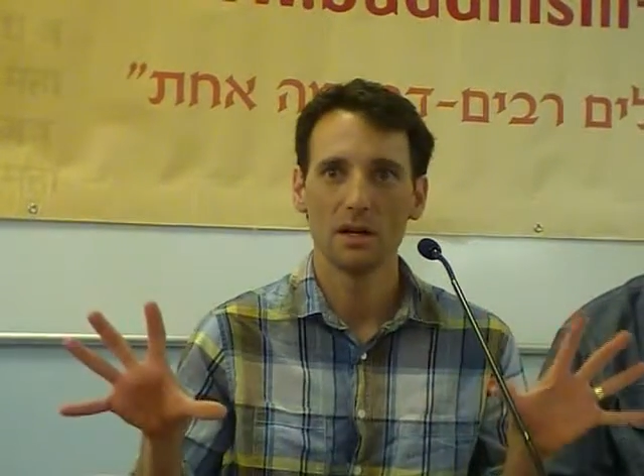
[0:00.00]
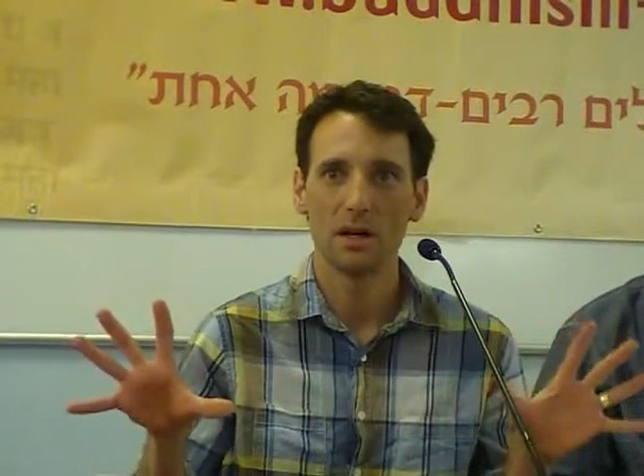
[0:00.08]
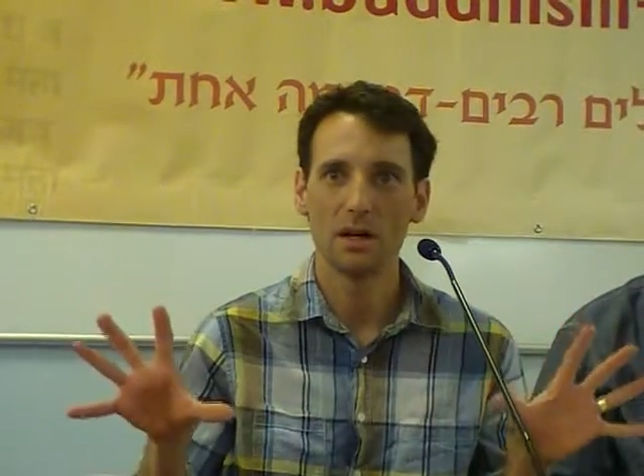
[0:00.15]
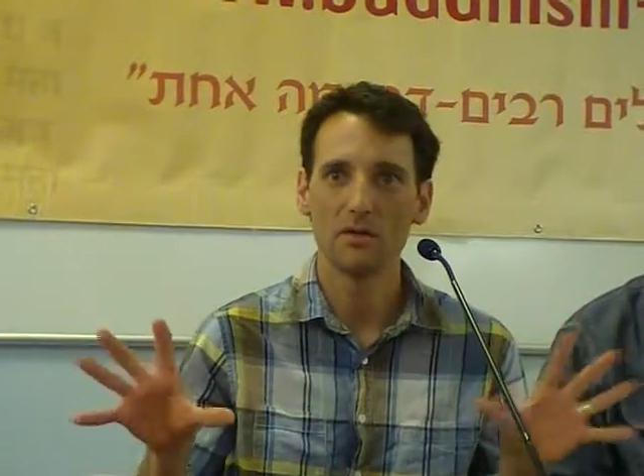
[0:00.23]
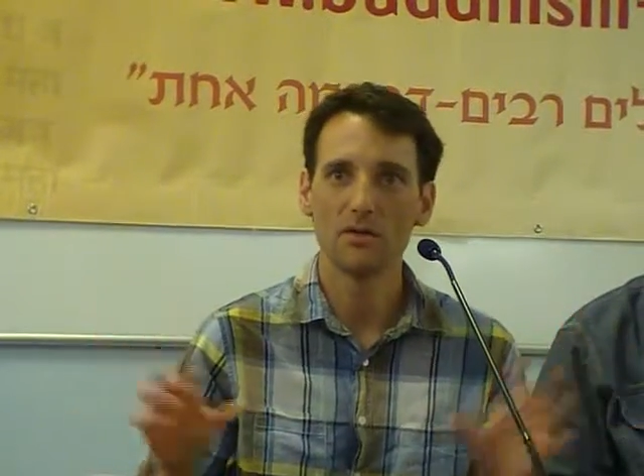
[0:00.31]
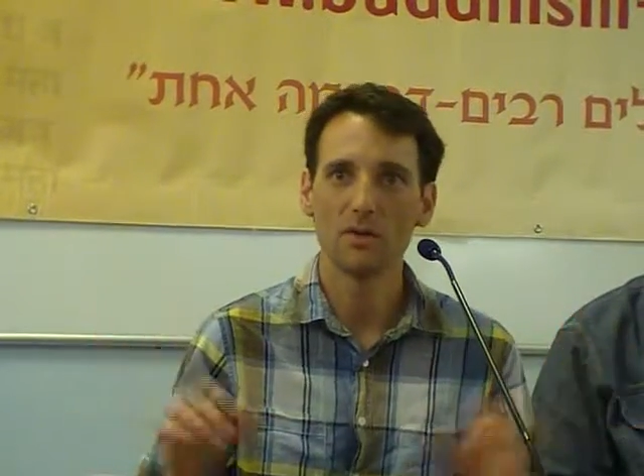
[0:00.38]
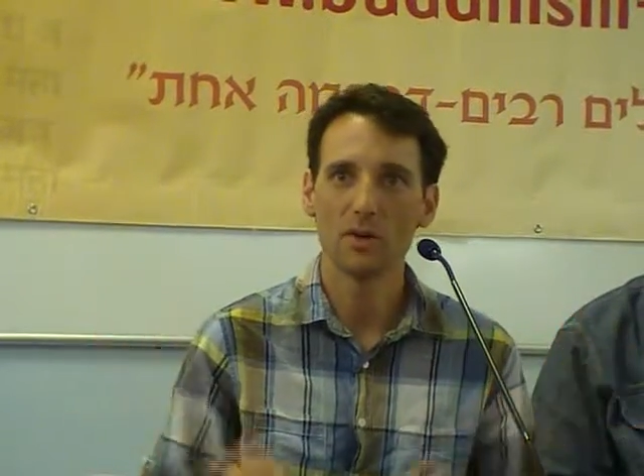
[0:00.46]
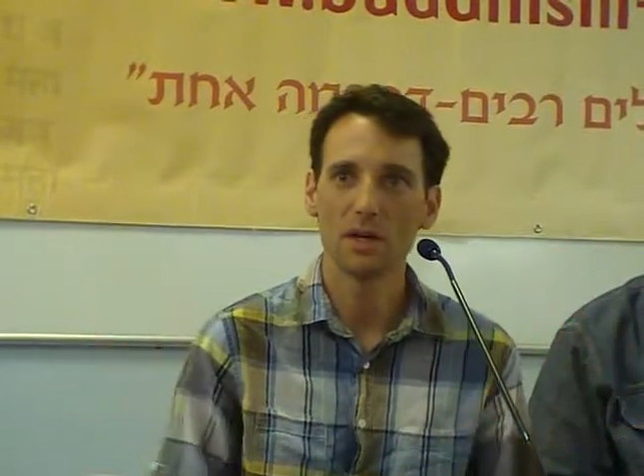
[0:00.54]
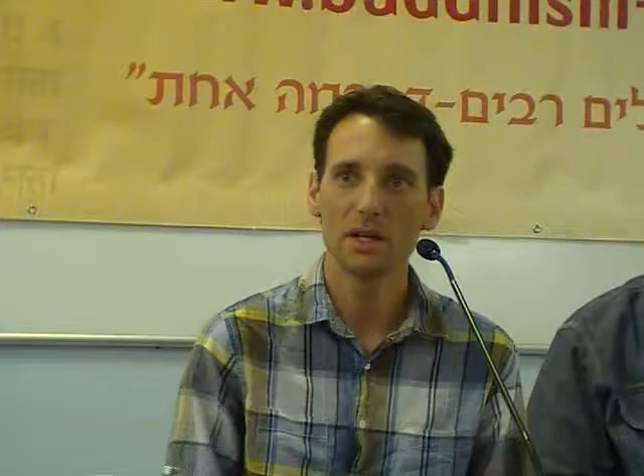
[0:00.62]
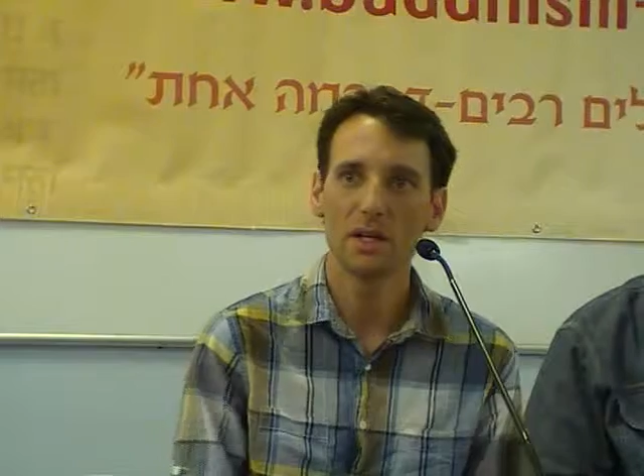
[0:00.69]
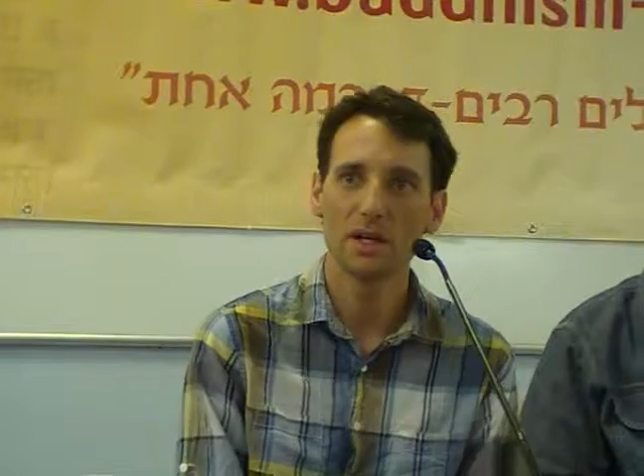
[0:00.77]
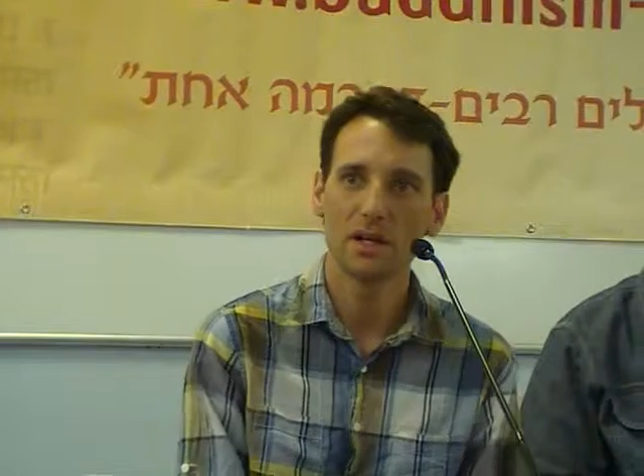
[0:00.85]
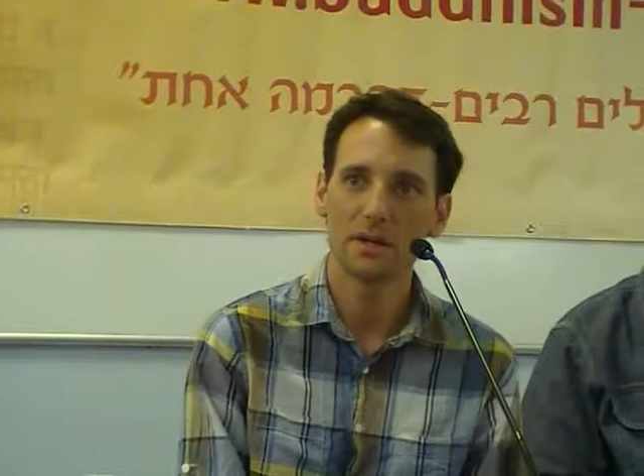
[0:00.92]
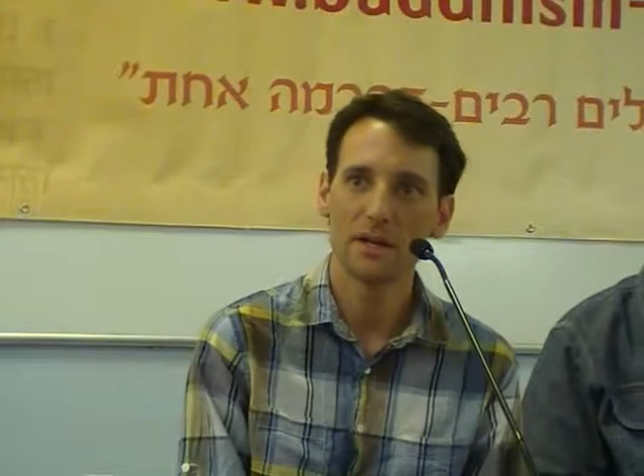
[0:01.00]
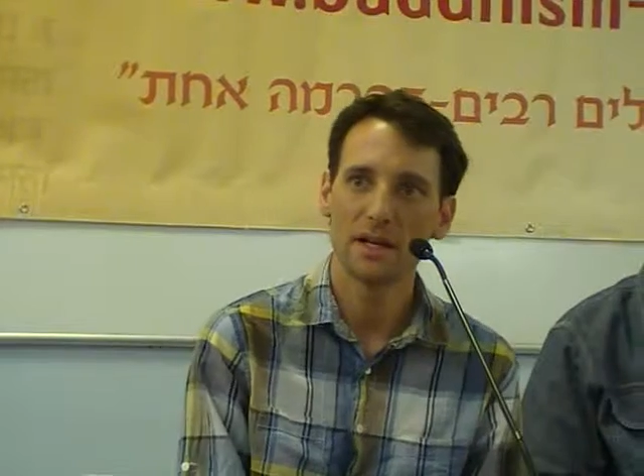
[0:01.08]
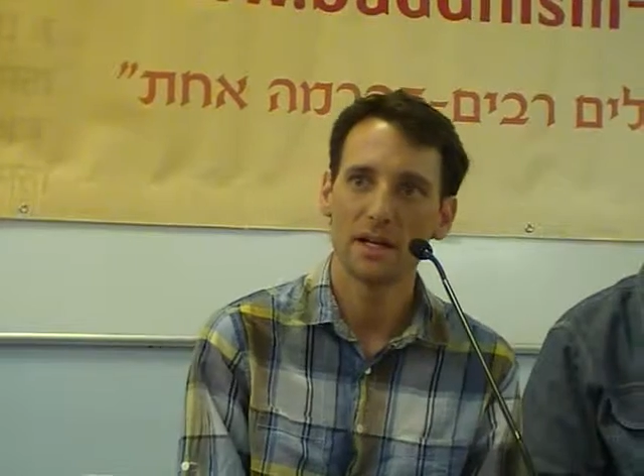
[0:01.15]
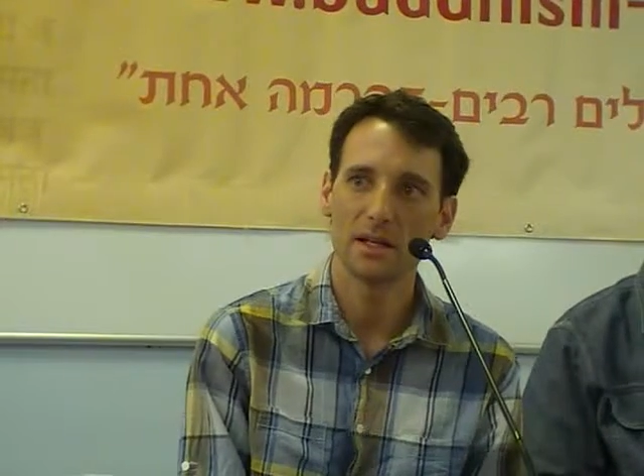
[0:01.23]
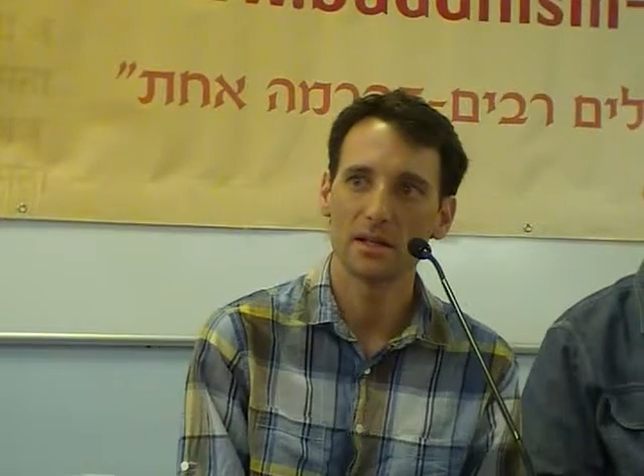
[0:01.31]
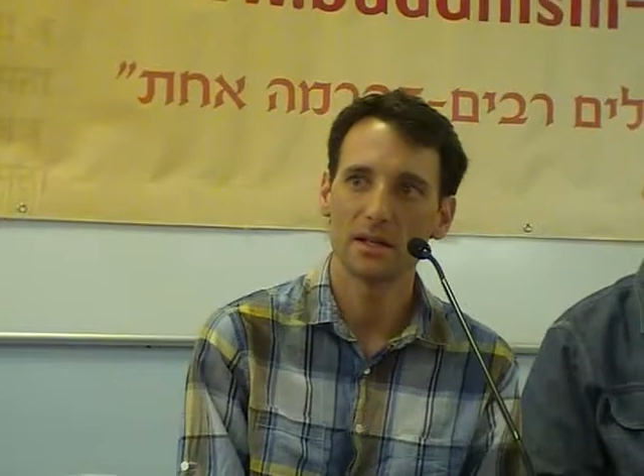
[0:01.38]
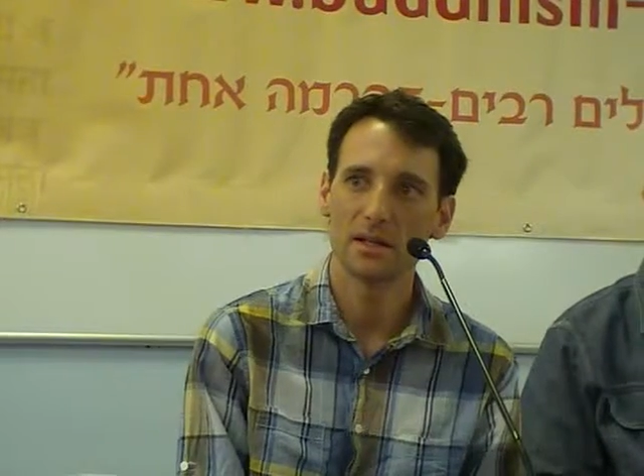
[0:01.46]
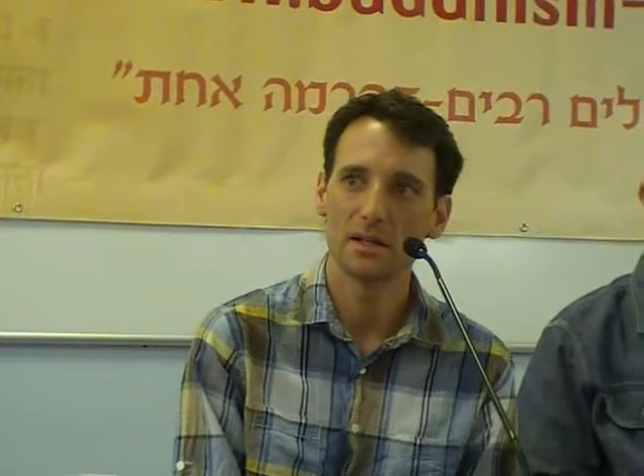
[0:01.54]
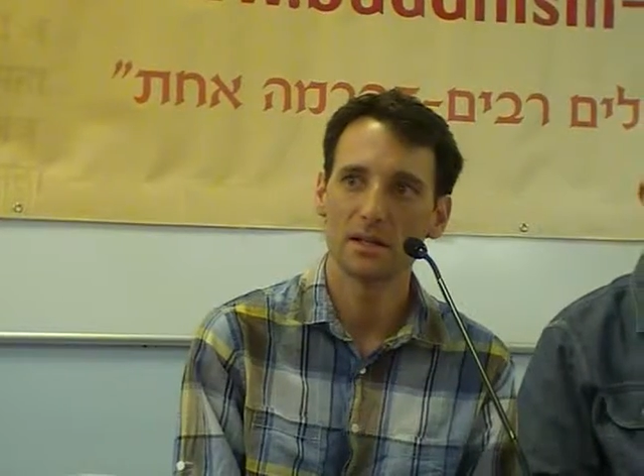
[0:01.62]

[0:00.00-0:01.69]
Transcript: avoiding that